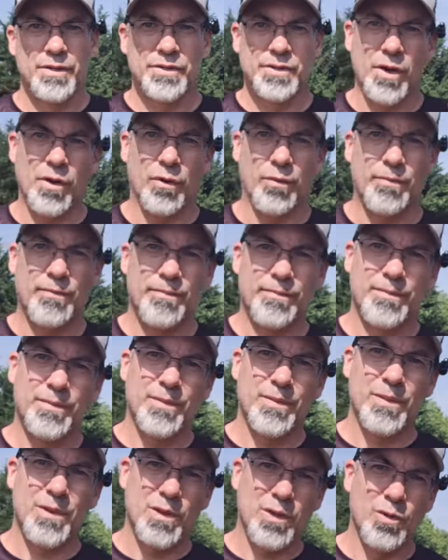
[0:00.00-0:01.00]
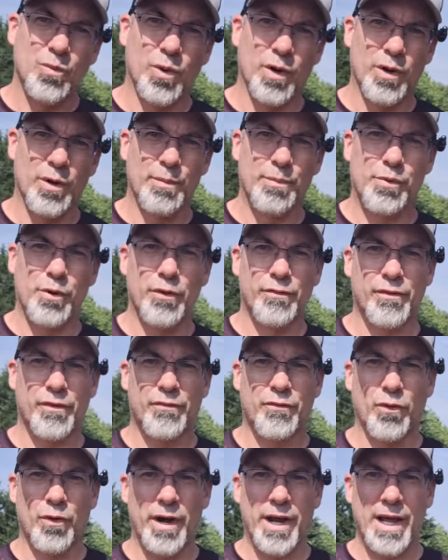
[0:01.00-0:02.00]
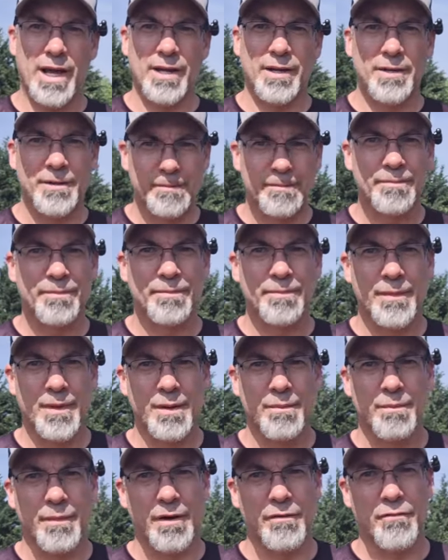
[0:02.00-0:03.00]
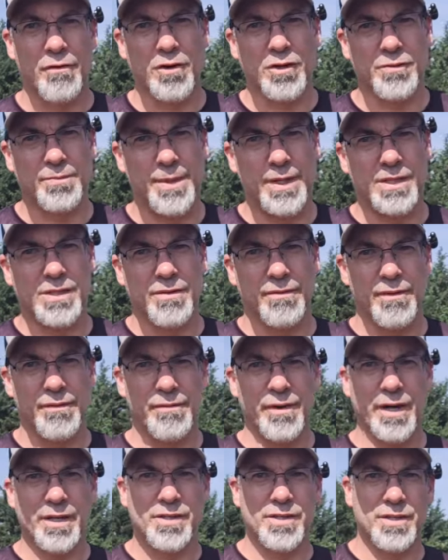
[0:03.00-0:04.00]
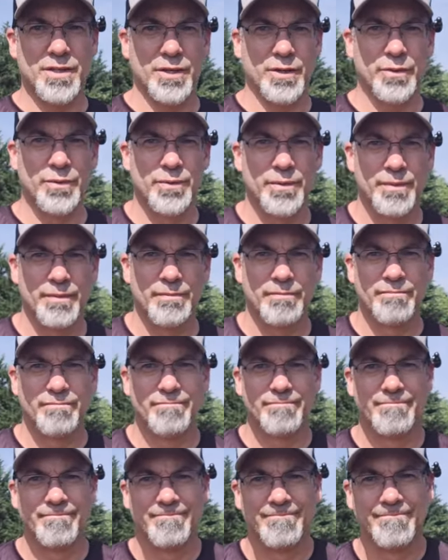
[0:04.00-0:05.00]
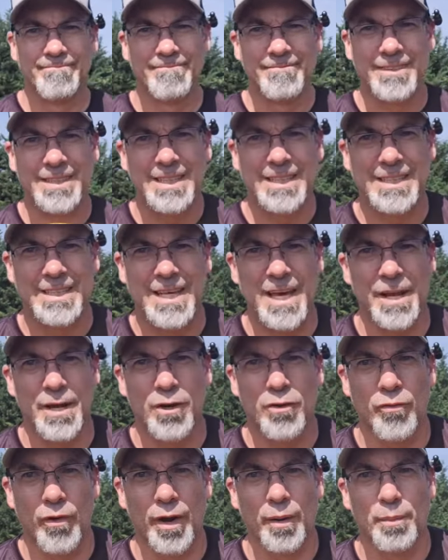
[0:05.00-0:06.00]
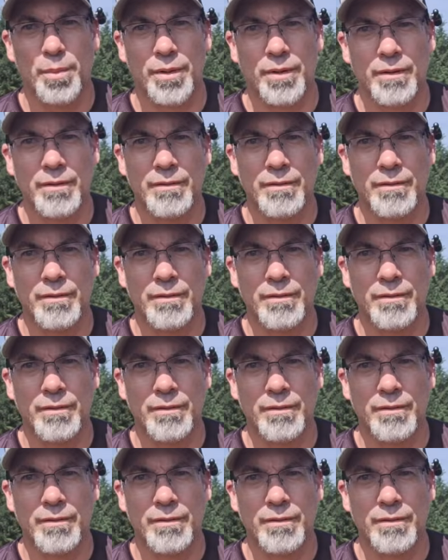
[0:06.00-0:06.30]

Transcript: So, you want to improve your forehand? My first piece of advice to you, get a grip.